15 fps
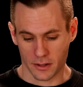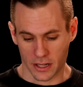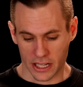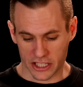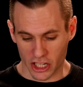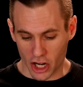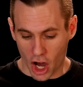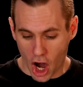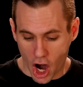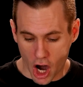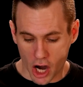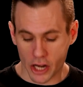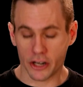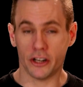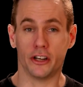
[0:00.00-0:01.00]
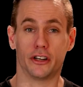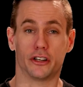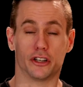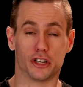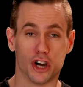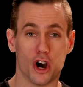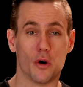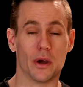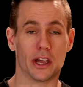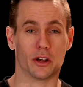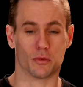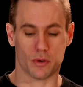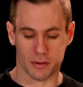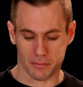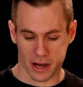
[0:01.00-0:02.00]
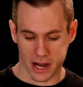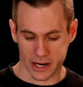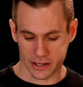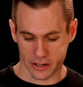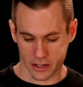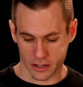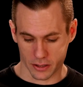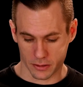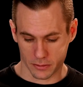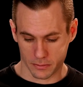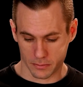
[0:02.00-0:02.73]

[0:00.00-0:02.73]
It's an ongoing reminder.